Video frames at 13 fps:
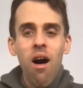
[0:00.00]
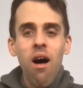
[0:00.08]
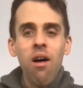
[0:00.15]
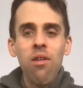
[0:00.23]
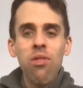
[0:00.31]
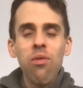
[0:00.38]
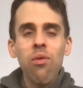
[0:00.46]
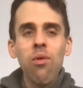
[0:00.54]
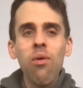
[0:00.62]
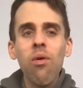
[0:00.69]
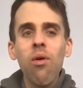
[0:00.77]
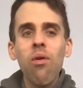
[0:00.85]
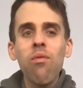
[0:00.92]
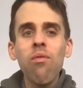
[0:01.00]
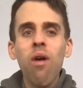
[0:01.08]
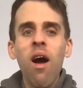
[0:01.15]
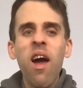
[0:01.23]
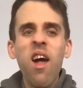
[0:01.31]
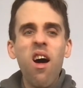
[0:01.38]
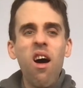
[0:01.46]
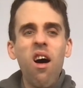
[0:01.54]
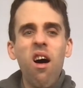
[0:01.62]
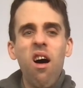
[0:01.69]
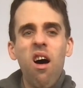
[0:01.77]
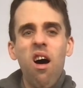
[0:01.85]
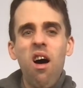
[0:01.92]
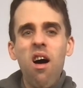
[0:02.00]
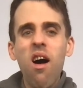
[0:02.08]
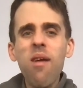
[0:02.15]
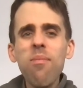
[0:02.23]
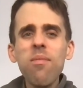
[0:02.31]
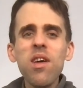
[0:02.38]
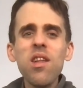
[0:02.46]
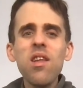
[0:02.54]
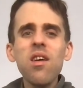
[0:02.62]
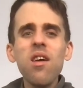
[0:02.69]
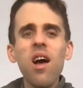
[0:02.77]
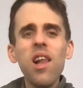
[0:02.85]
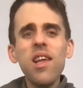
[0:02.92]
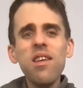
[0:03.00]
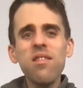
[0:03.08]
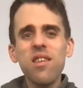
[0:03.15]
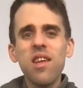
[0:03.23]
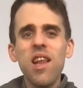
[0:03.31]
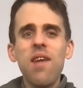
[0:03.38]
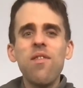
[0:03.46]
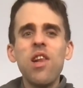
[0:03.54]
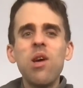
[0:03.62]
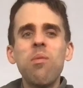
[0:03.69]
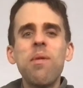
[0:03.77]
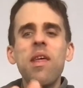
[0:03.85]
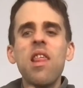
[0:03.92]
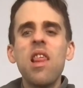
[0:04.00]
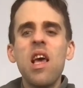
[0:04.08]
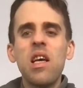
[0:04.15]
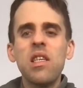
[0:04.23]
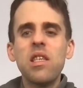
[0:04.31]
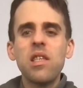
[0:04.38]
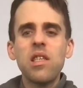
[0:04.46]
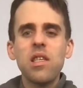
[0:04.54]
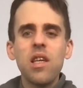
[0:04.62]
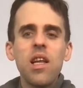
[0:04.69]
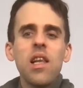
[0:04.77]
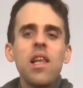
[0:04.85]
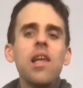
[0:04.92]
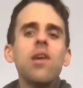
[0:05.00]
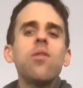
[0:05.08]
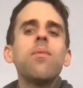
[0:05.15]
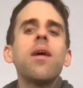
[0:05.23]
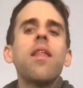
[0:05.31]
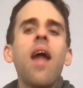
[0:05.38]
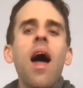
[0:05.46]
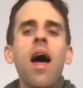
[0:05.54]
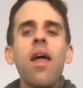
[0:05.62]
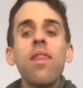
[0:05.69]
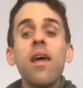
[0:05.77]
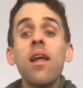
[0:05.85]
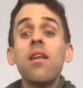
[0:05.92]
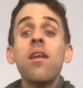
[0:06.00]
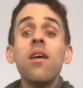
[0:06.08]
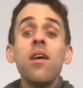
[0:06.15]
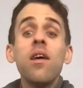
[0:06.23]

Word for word: I thought, right, I'm gonna at least can have a little bit of this and a little bit of that, and then